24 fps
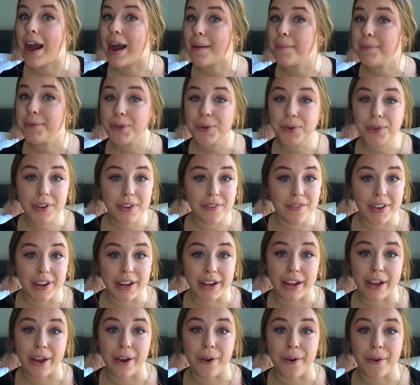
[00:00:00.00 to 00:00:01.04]
I'm doing a
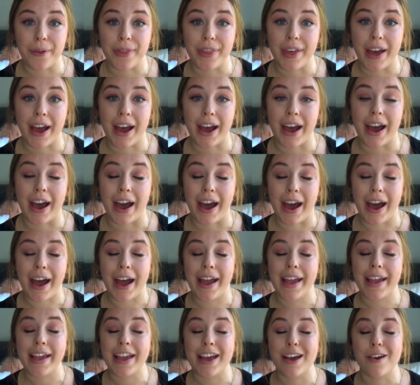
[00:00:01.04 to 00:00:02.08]
video that
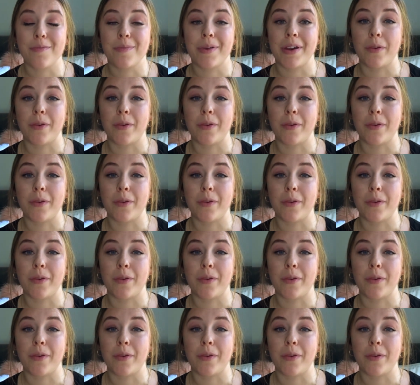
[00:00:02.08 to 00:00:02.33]
I have